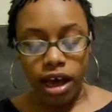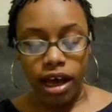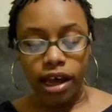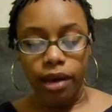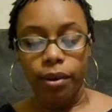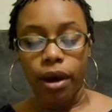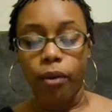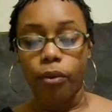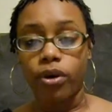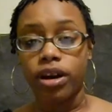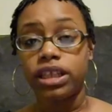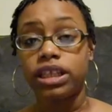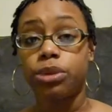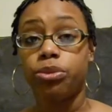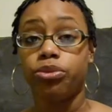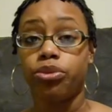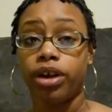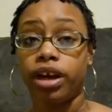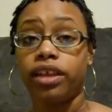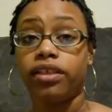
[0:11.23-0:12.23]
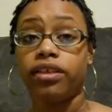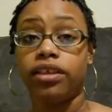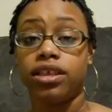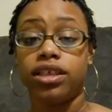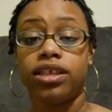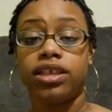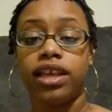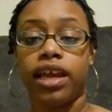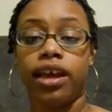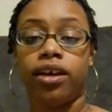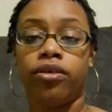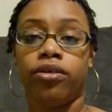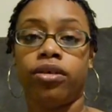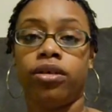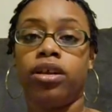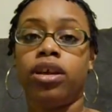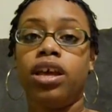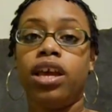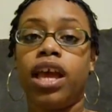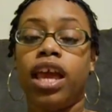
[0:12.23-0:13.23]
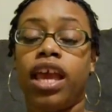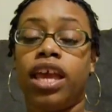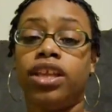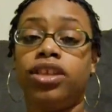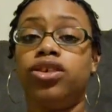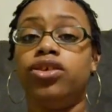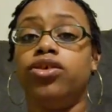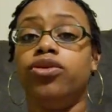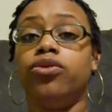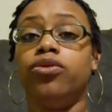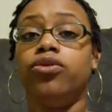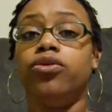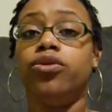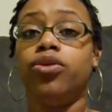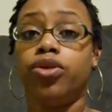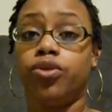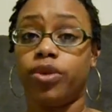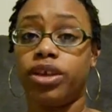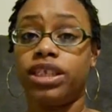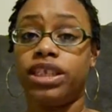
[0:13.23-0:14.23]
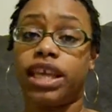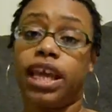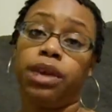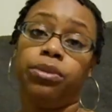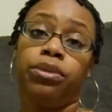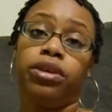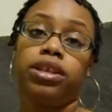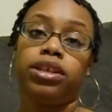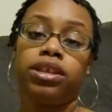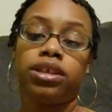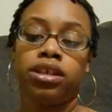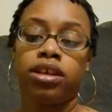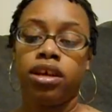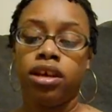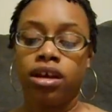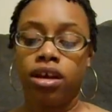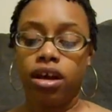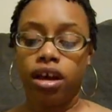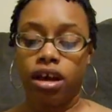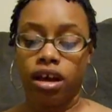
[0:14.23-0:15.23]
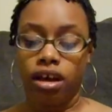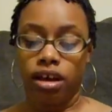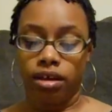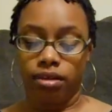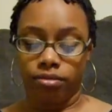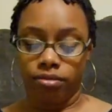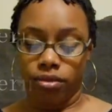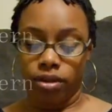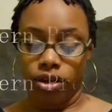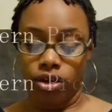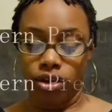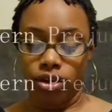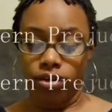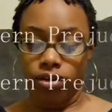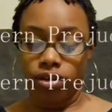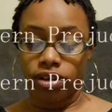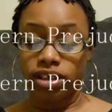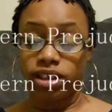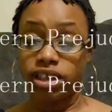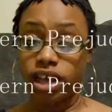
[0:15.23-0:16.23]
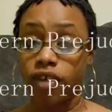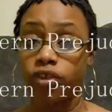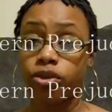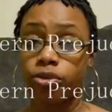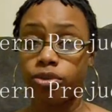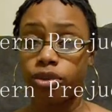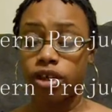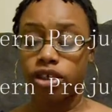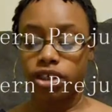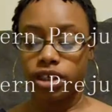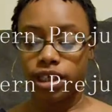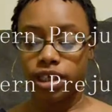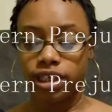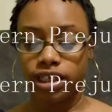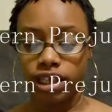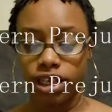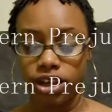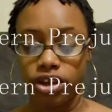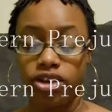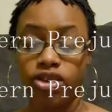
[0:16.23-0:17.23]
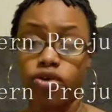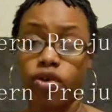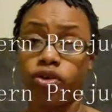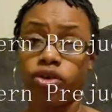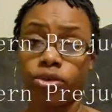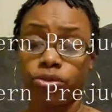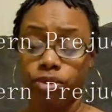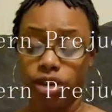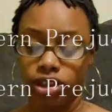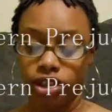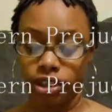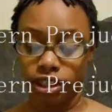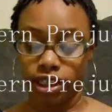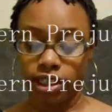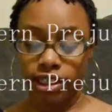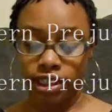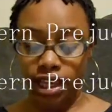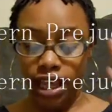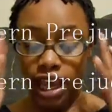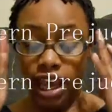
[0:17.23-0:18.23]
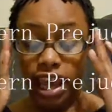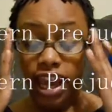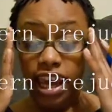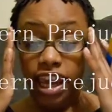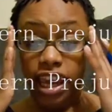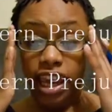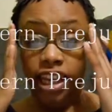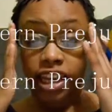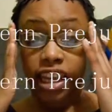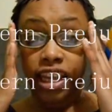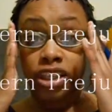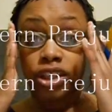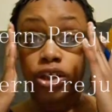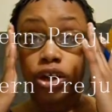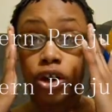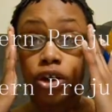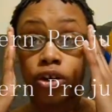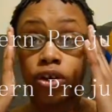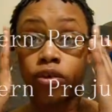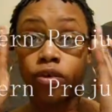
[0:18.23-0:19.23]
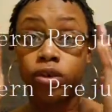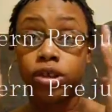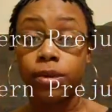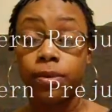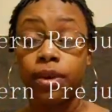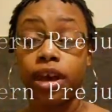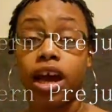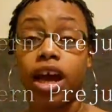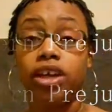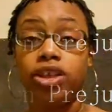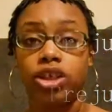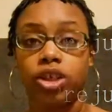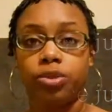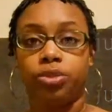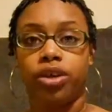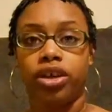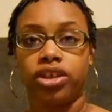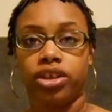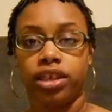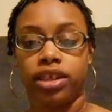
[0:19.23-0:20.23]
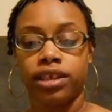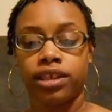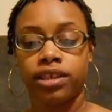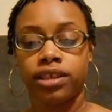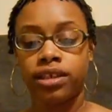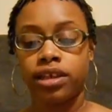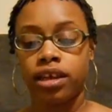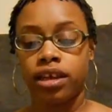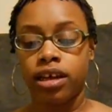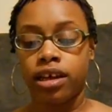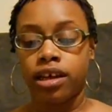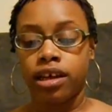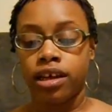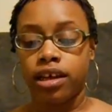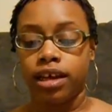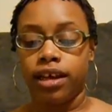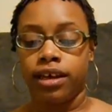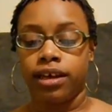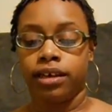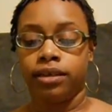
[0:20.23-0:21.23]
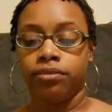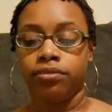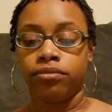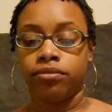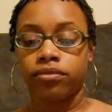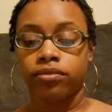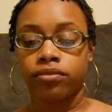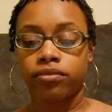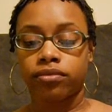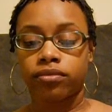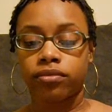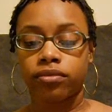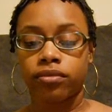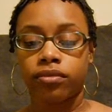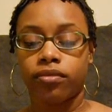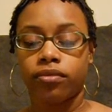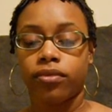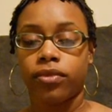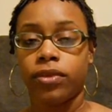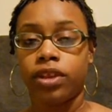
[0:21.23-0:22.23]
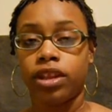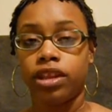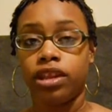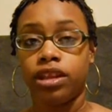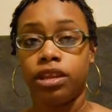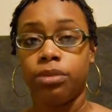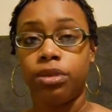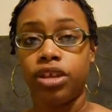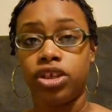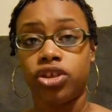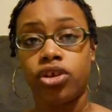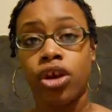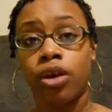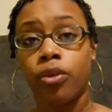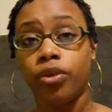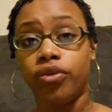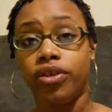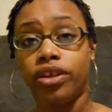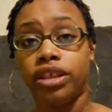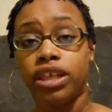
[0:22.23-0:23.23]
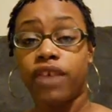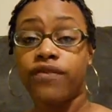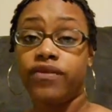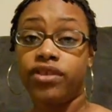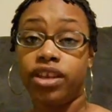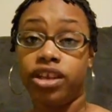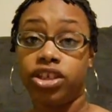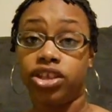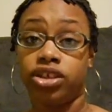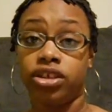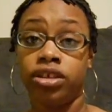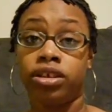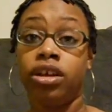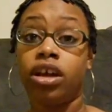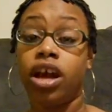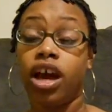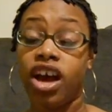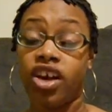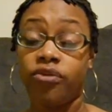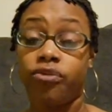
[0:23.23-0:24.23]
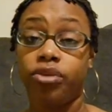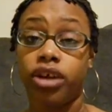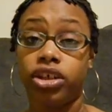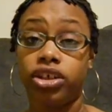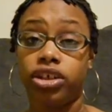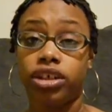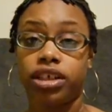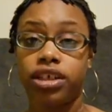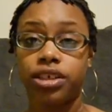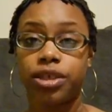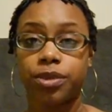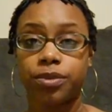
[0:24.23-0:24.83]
I want to break this down into 3 segments: Southern prejudice, Northern prejudice, and internal or subconscious prejudice. Um, Let me start with the definition of prejudice.